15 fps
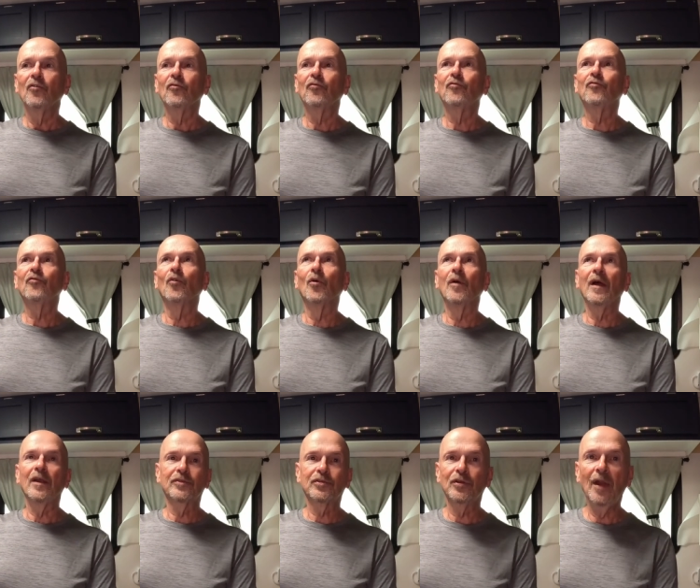for
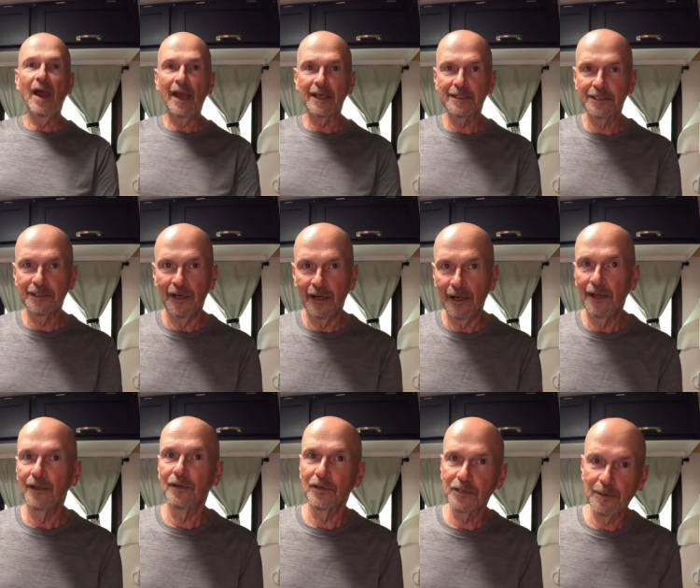a track saw.
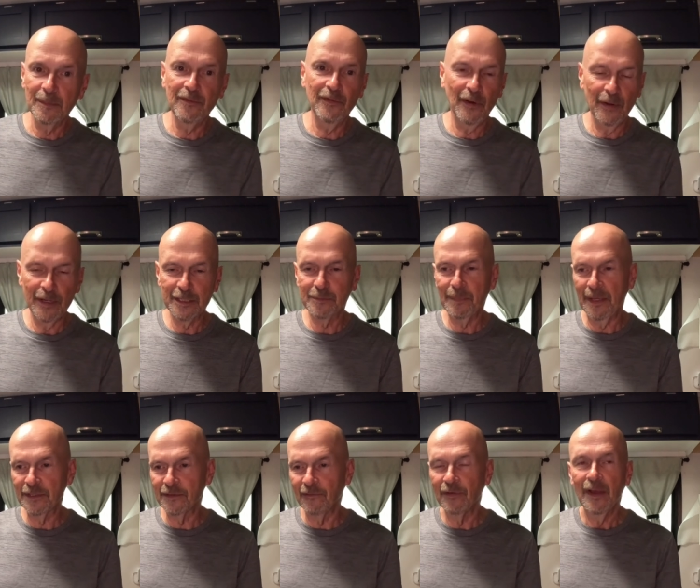Those can be very
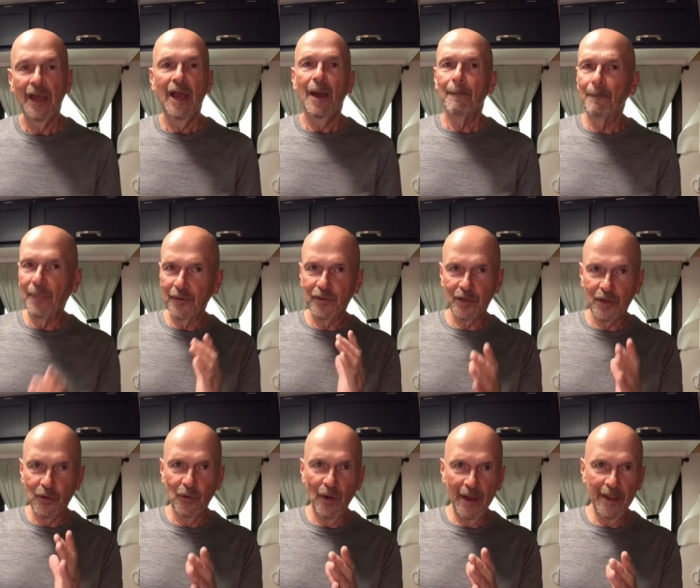expensive. But the
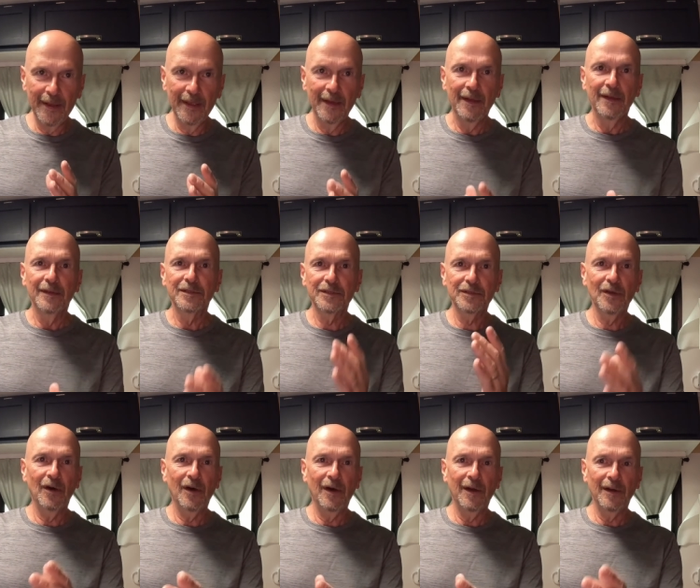Kreg
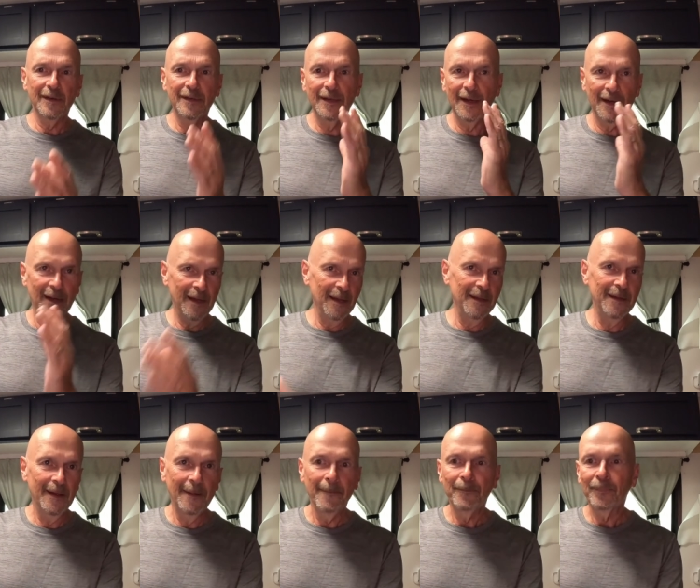saw
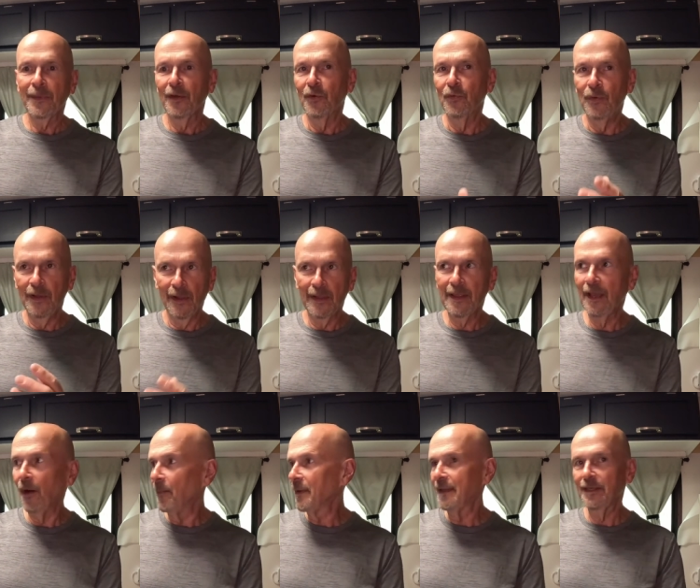guide really
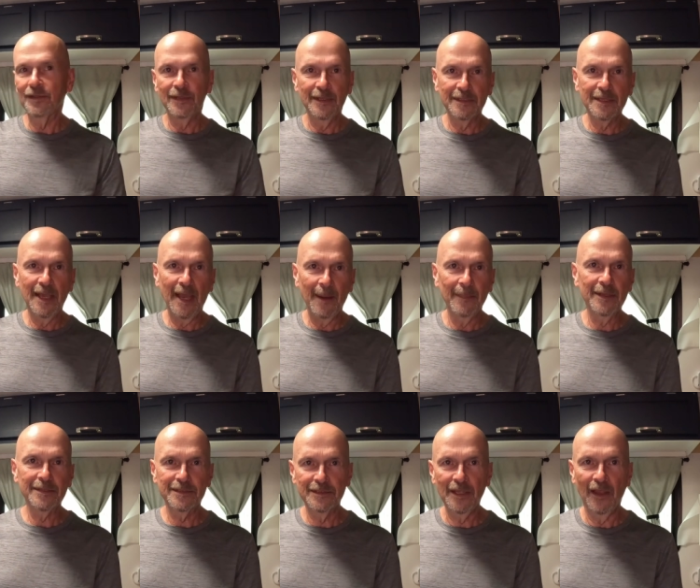helped me get these
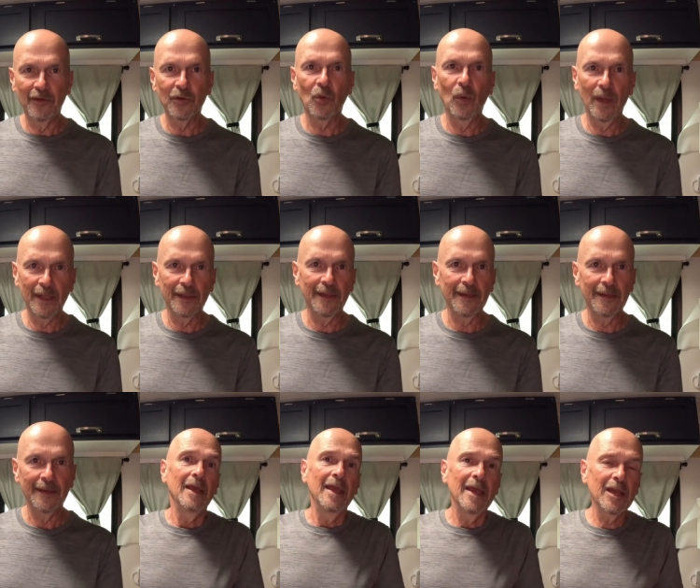cabinets done quickly.
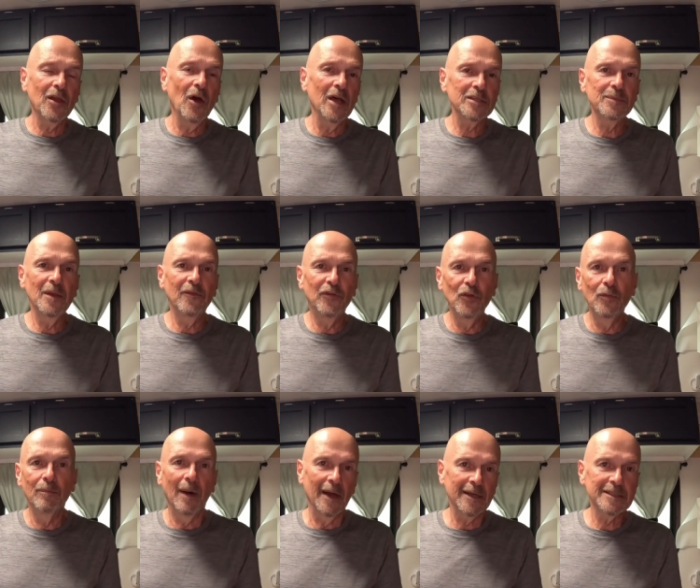It cost me a few
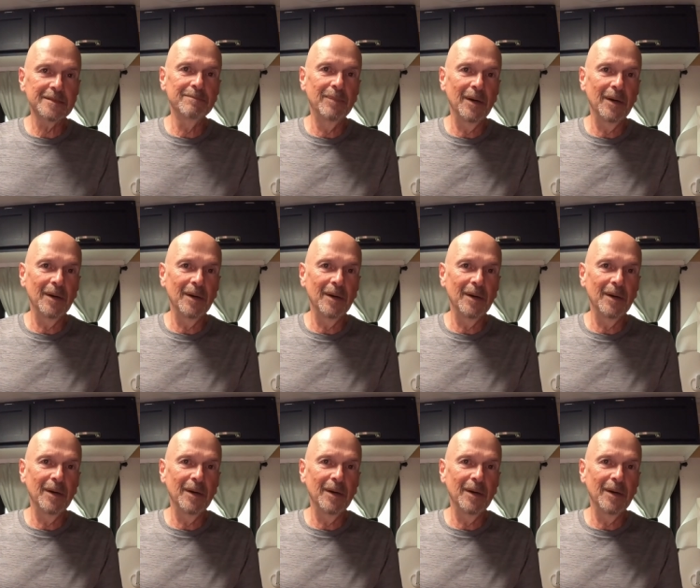bucks,